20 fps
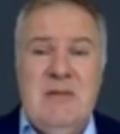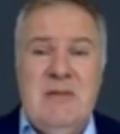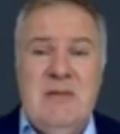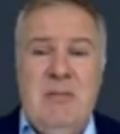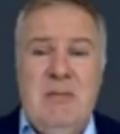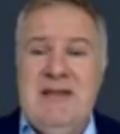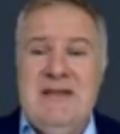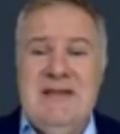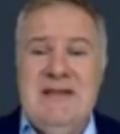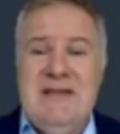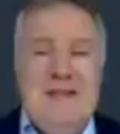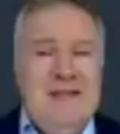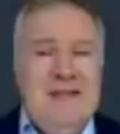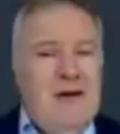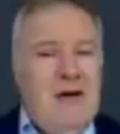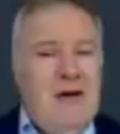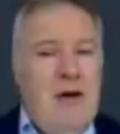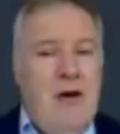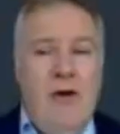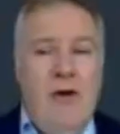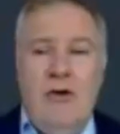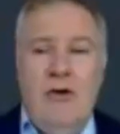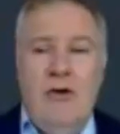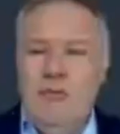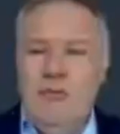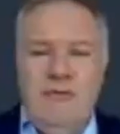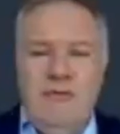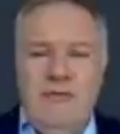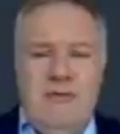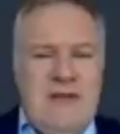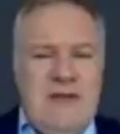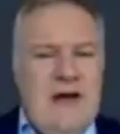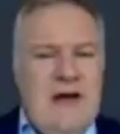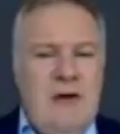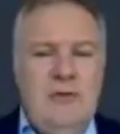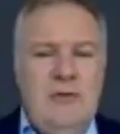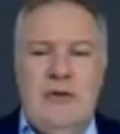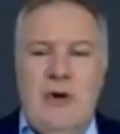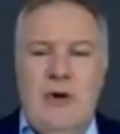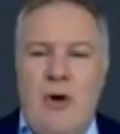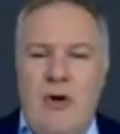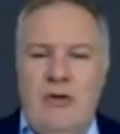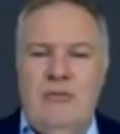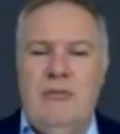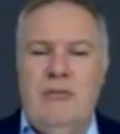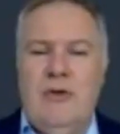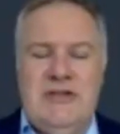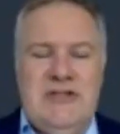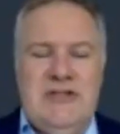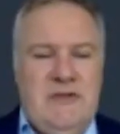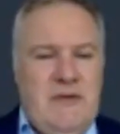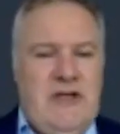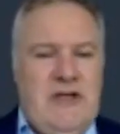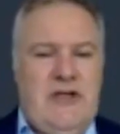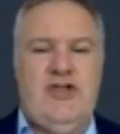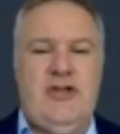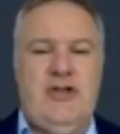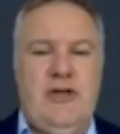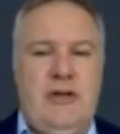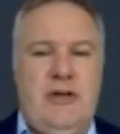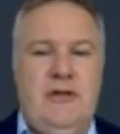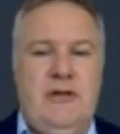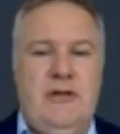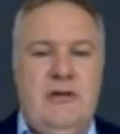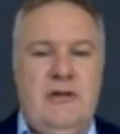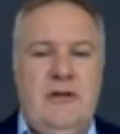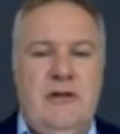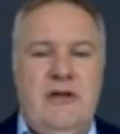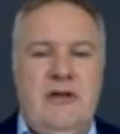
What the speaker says: but without own motivation,